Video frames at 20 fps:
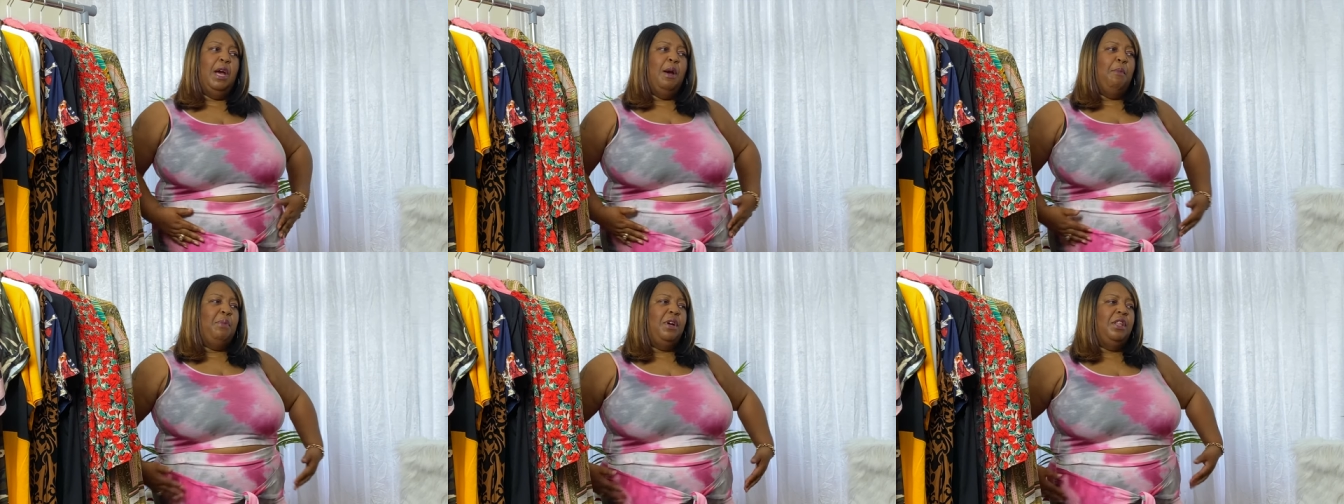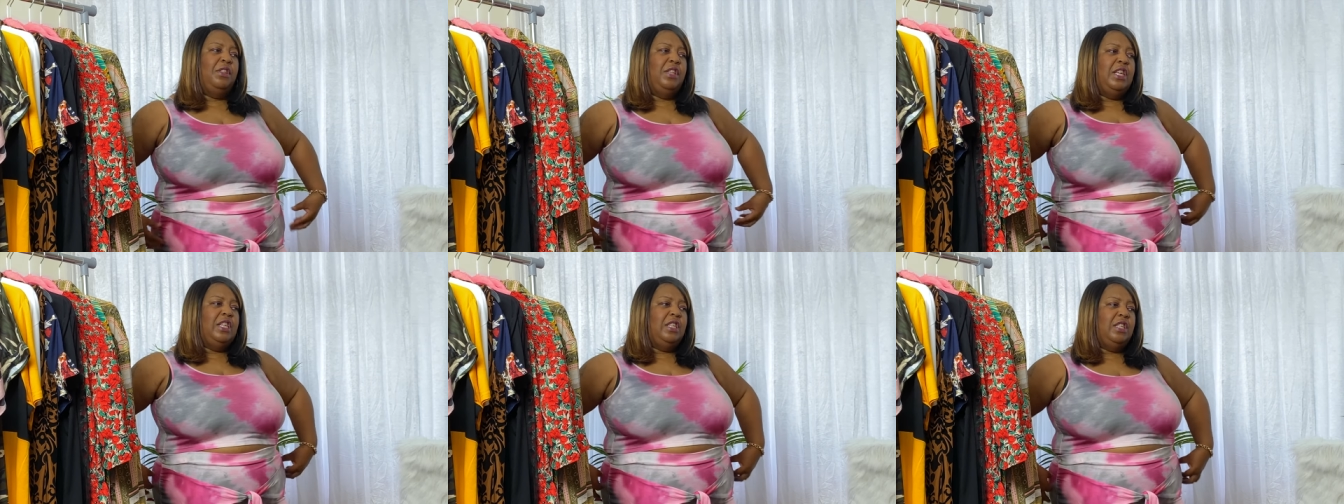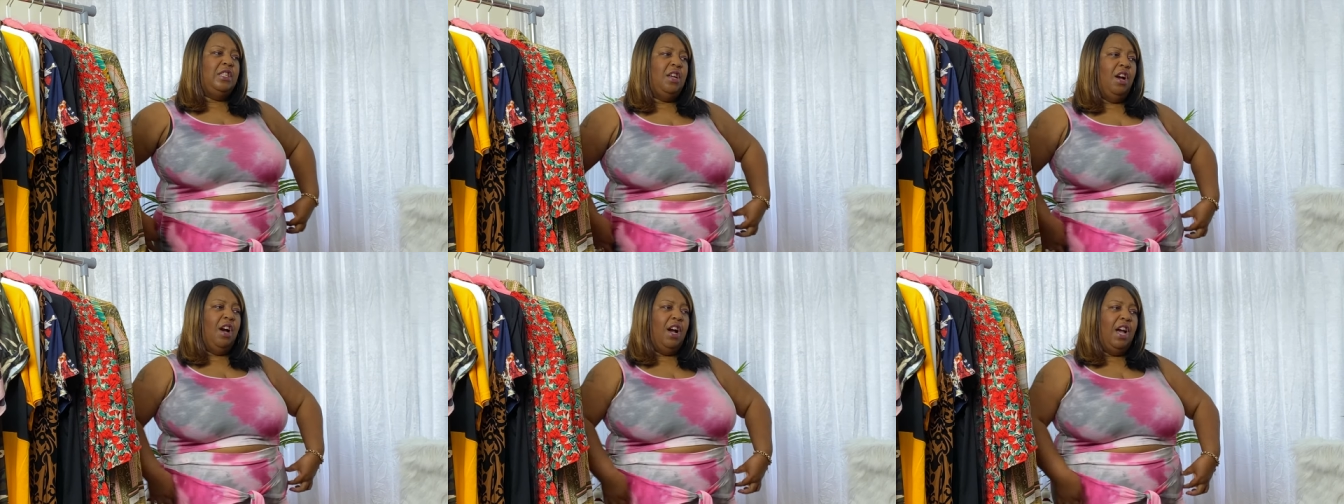But this
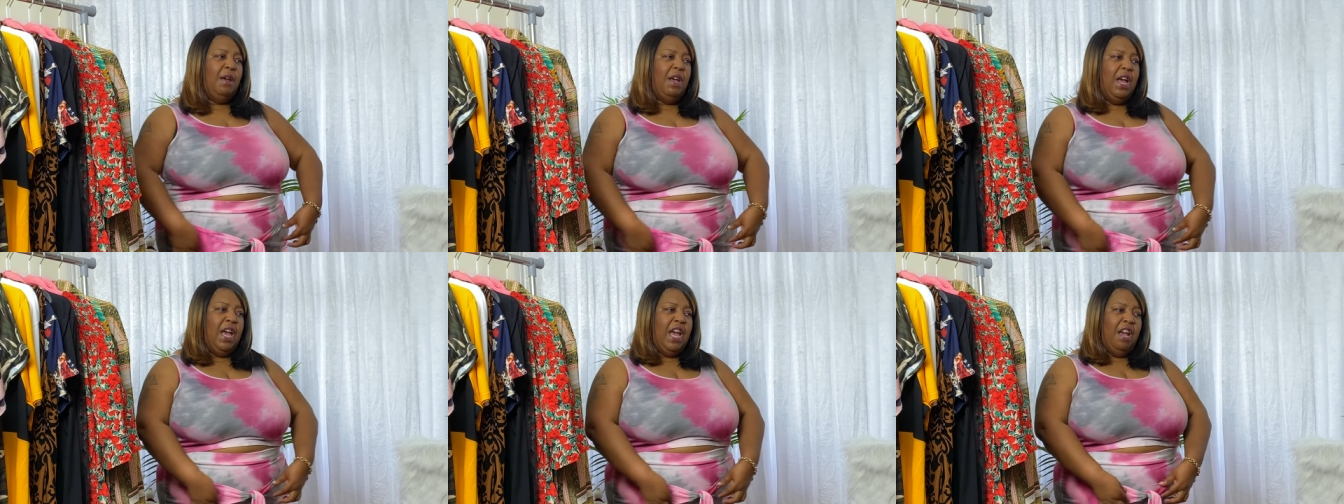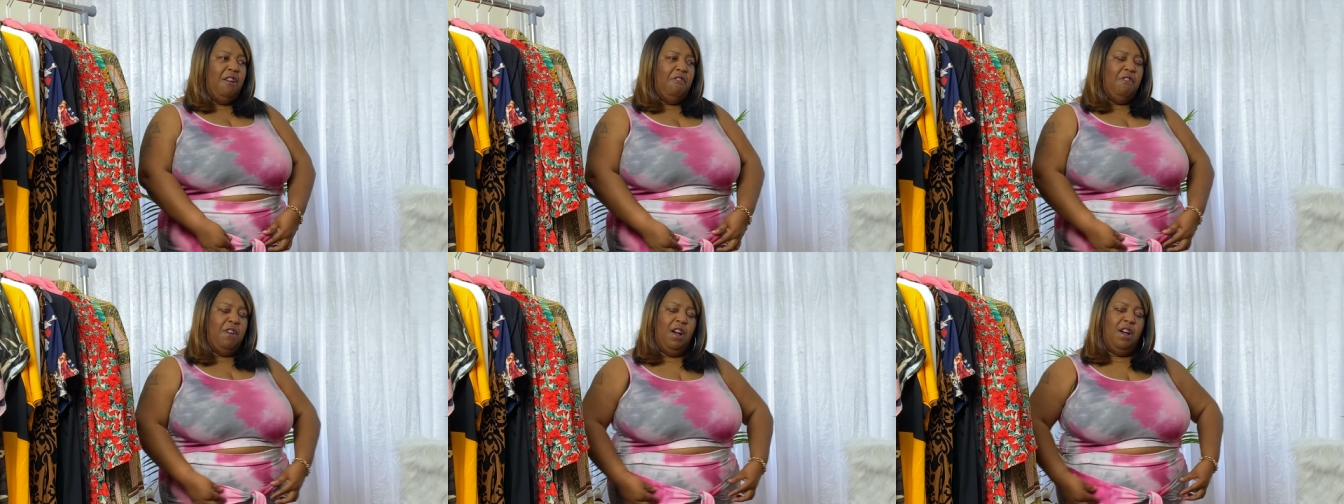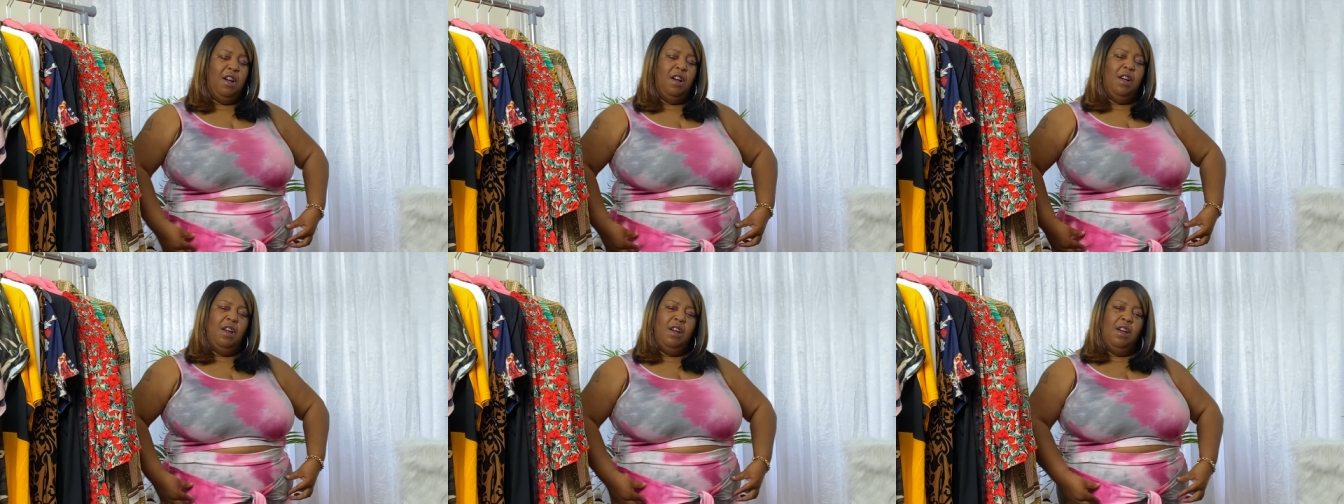tie
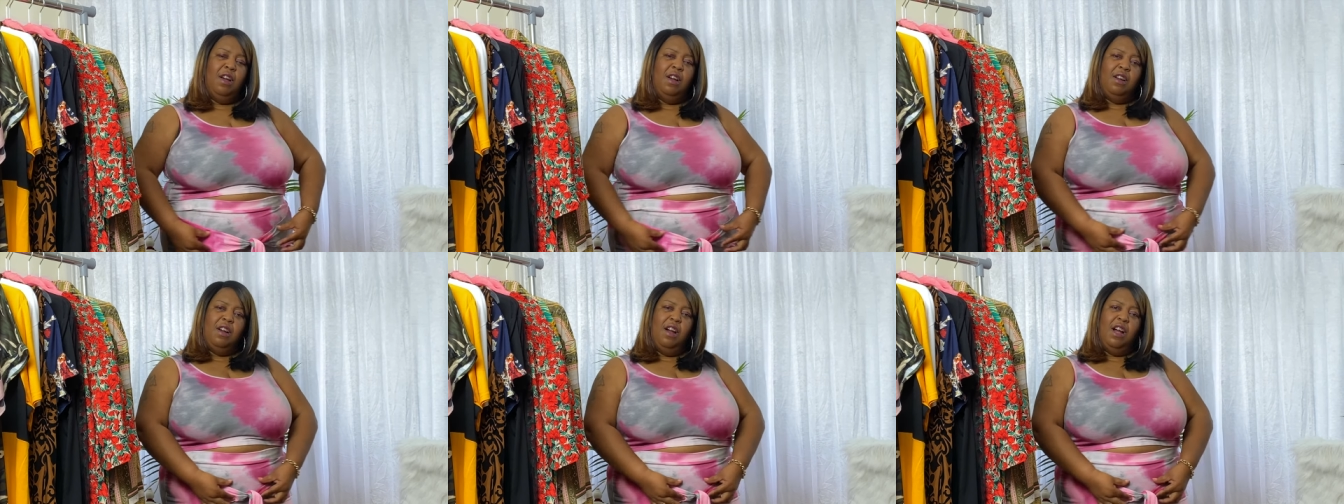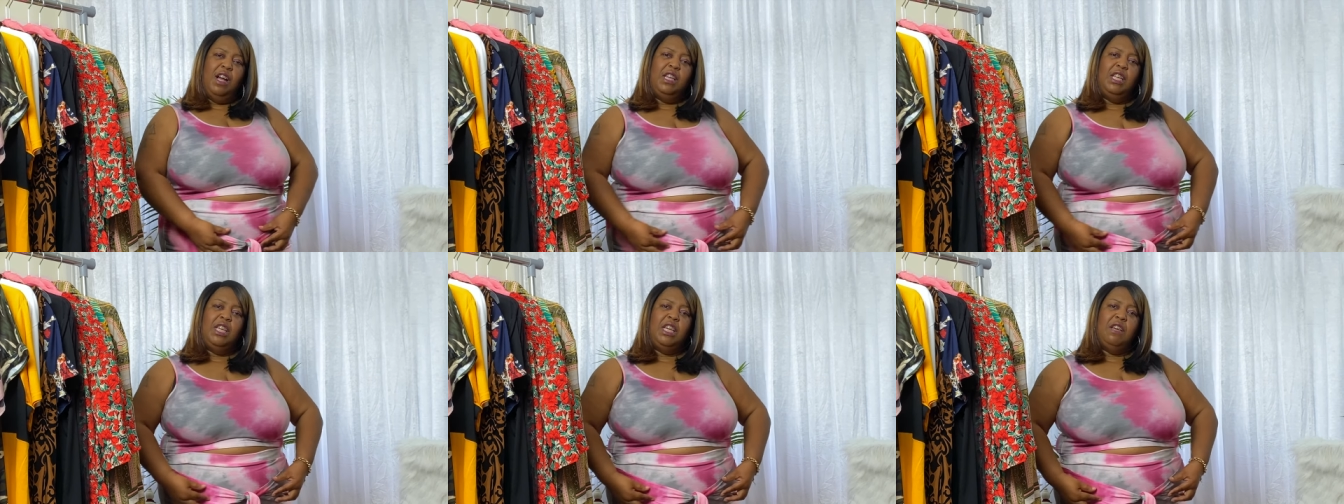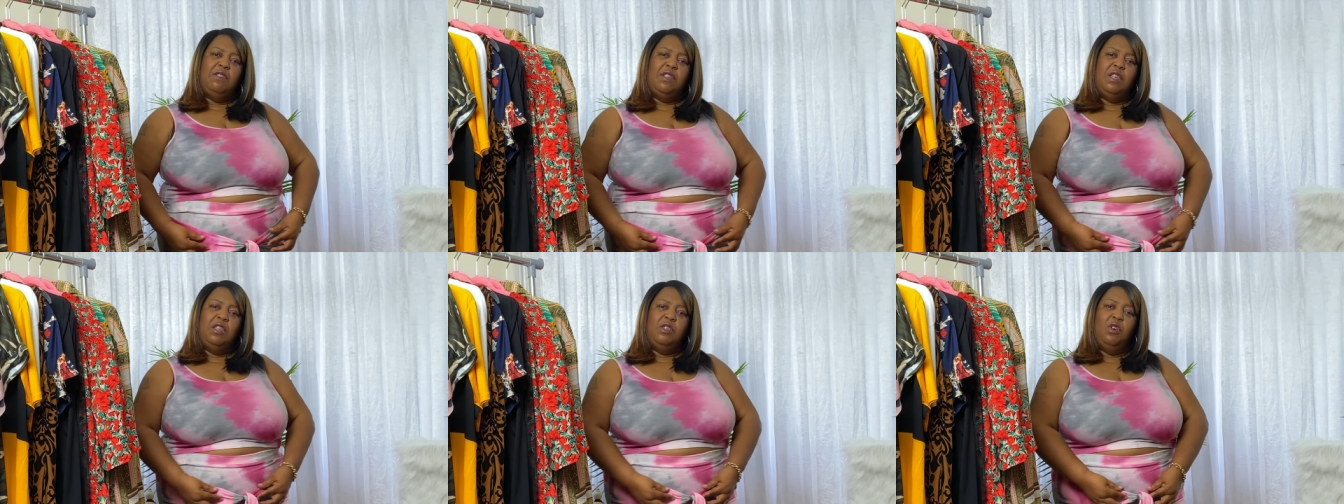area kind of
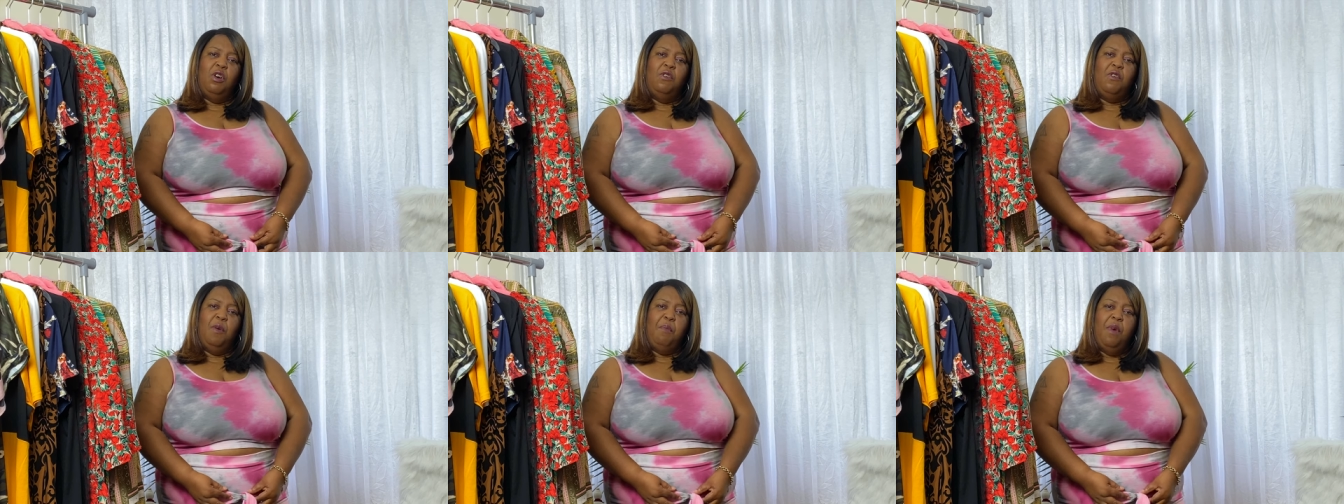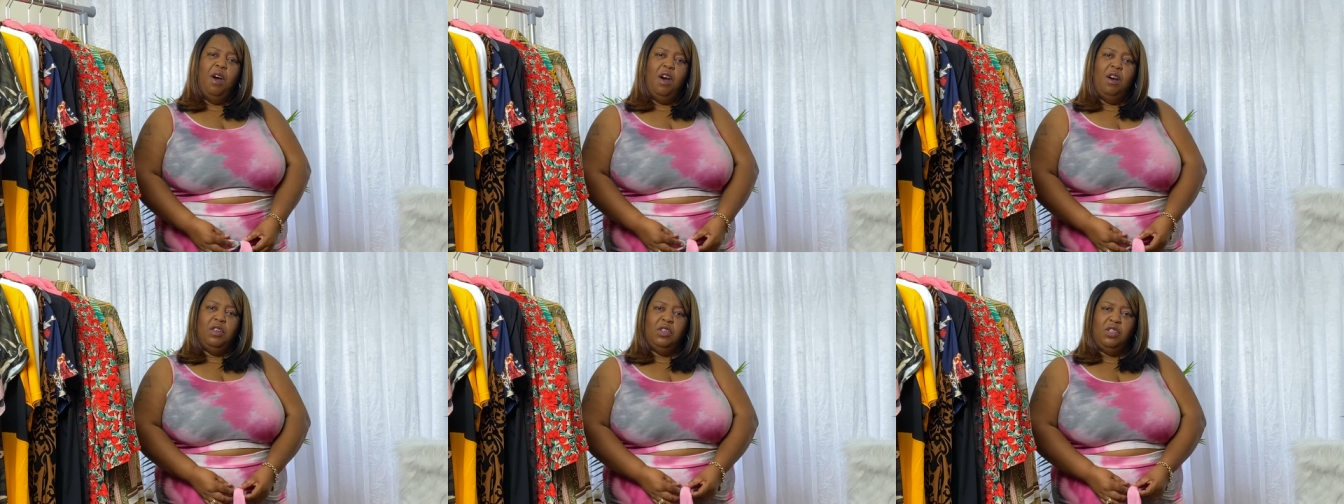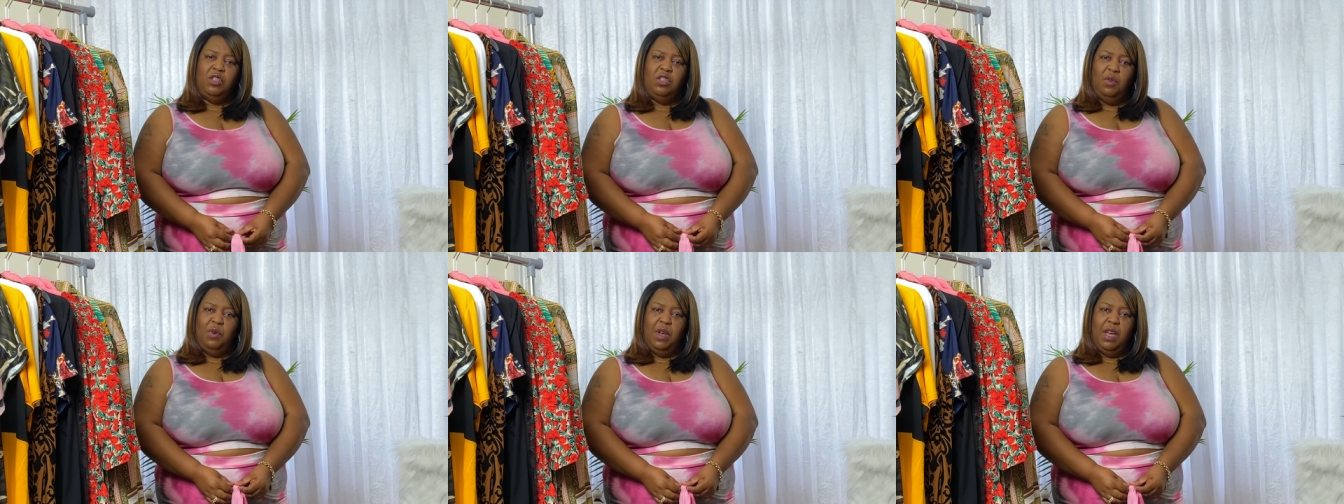gives a sort of a
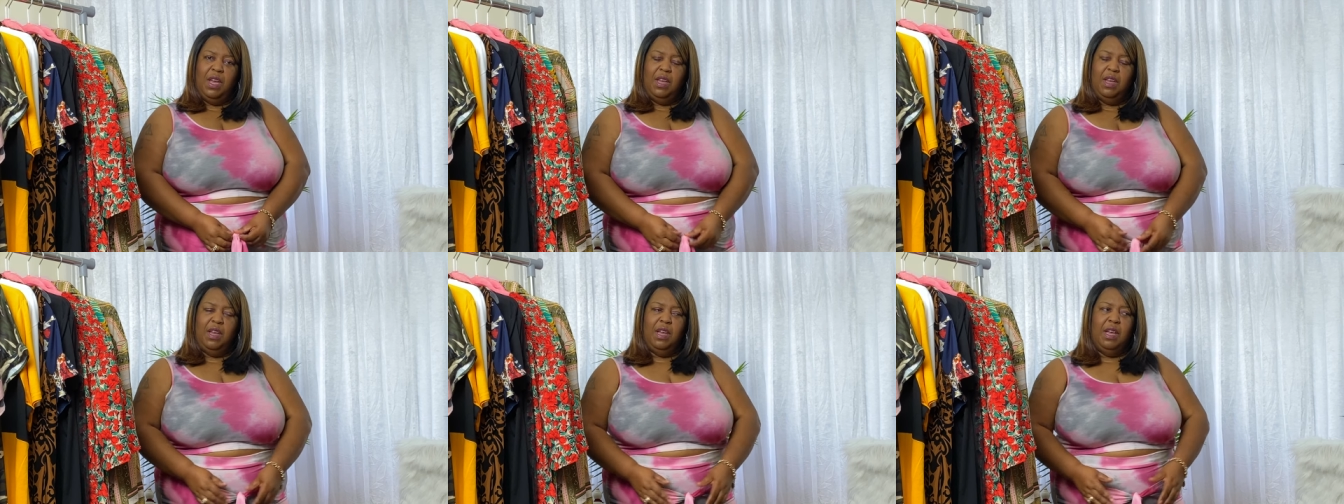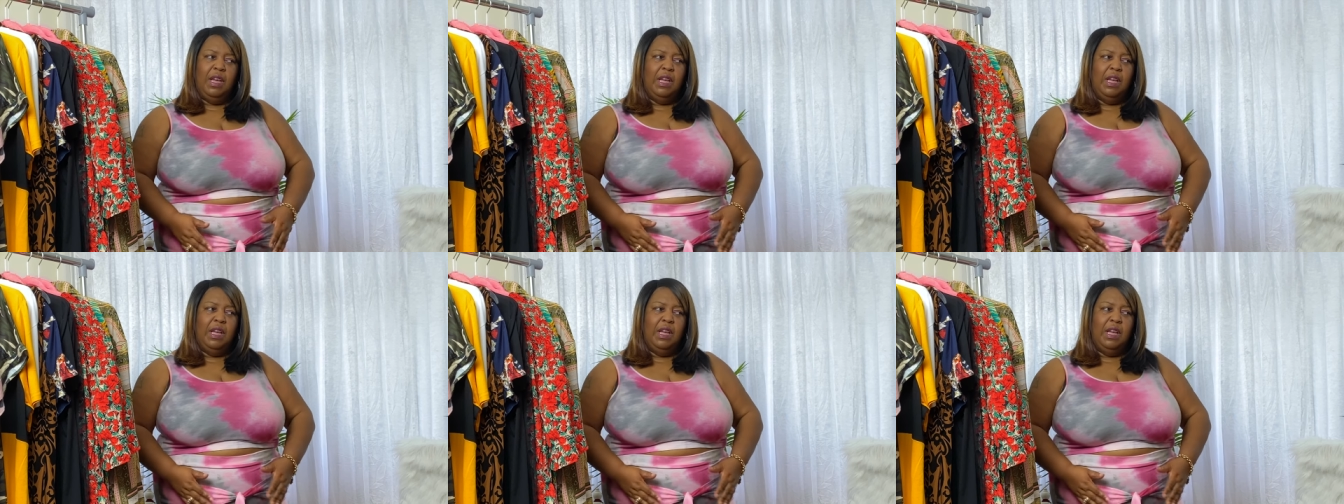mask to it.